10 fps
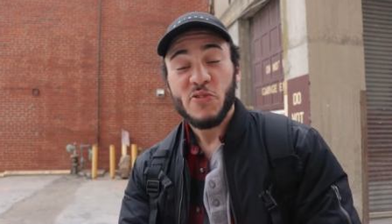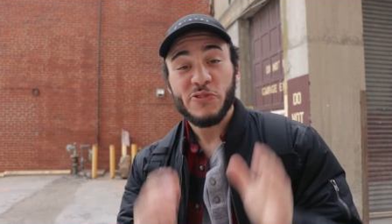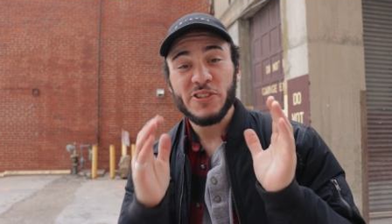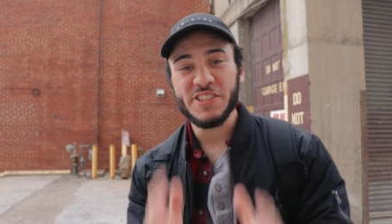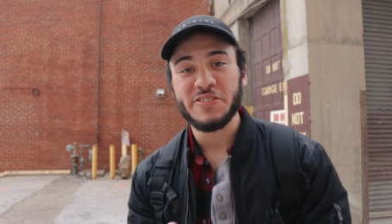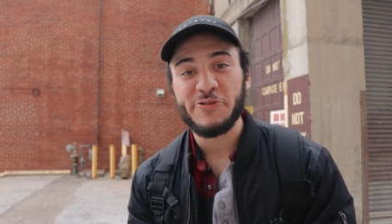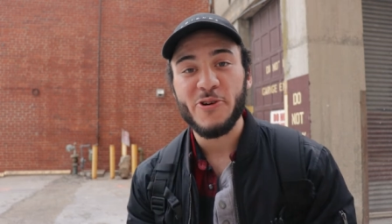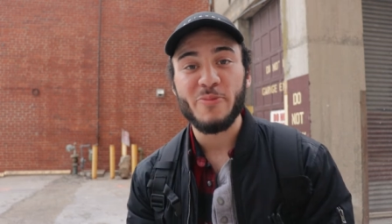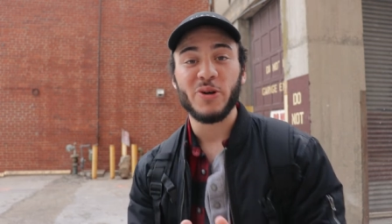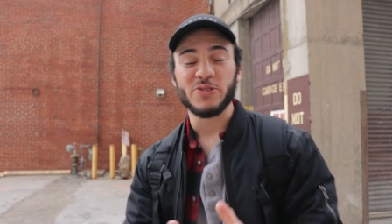First and
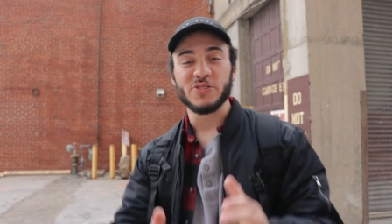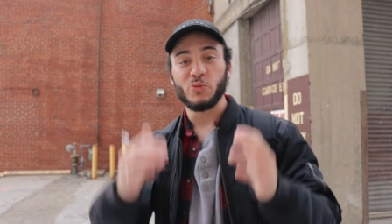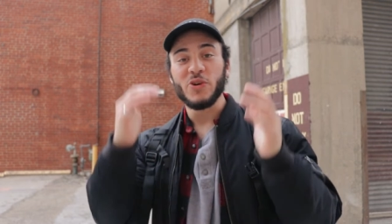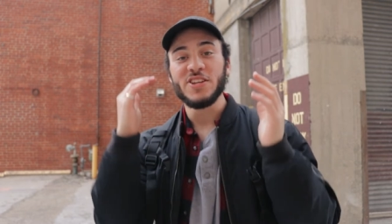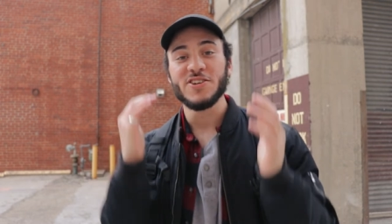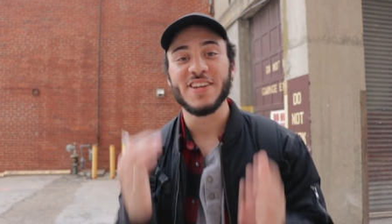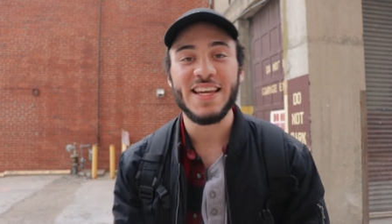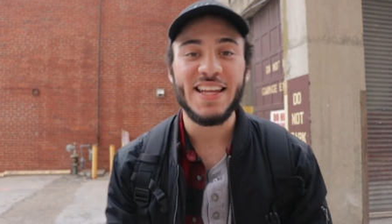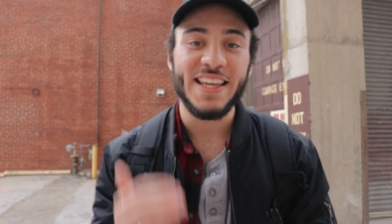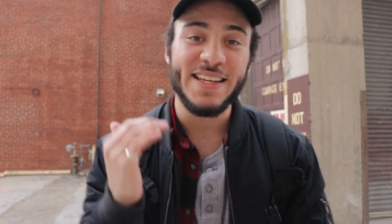foremost, when you're
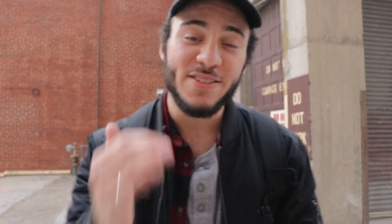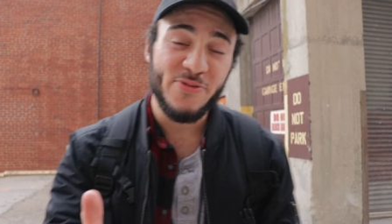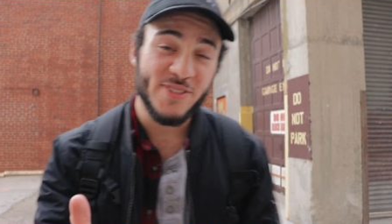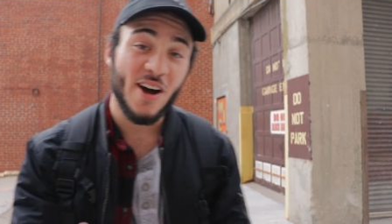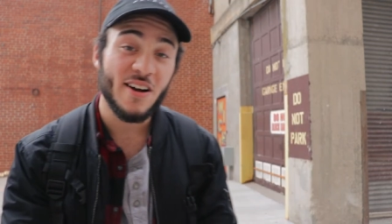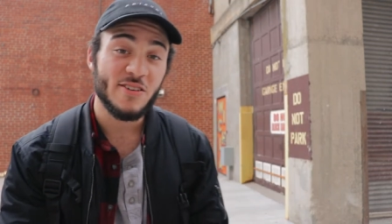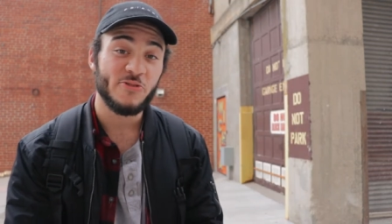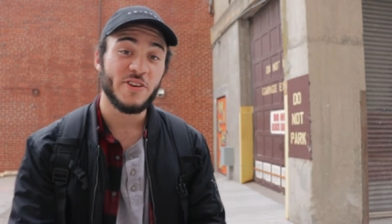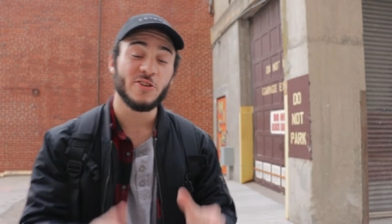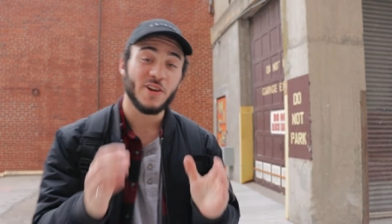getting into
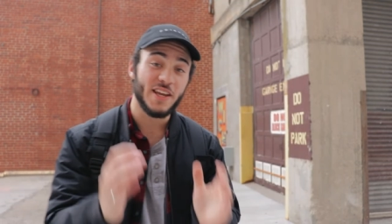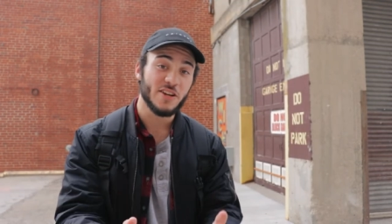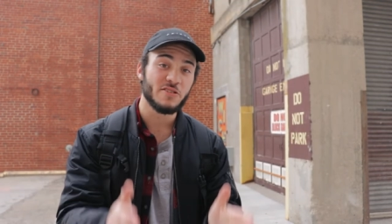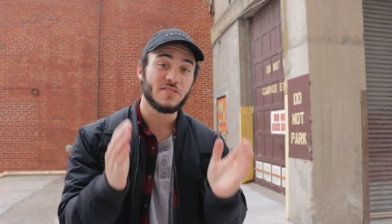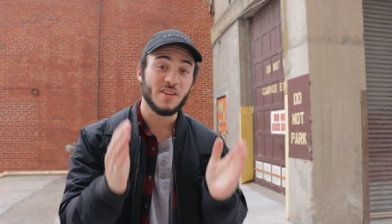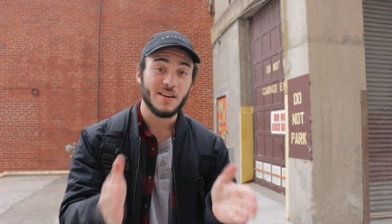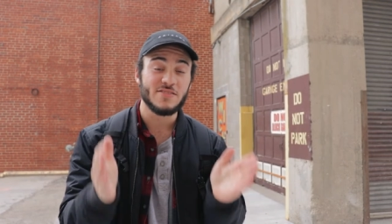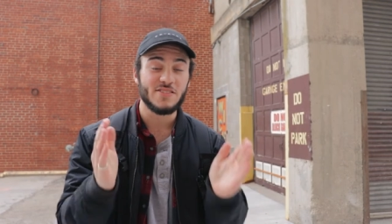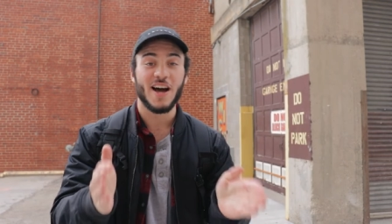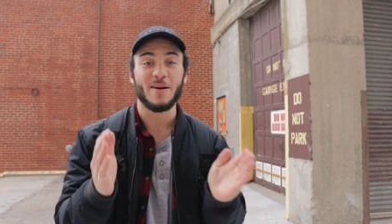photography, your gear
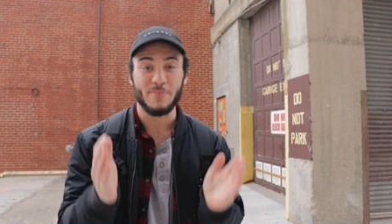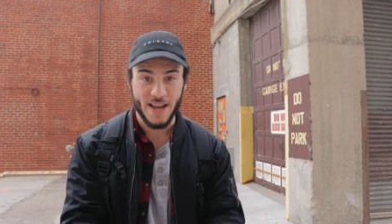does not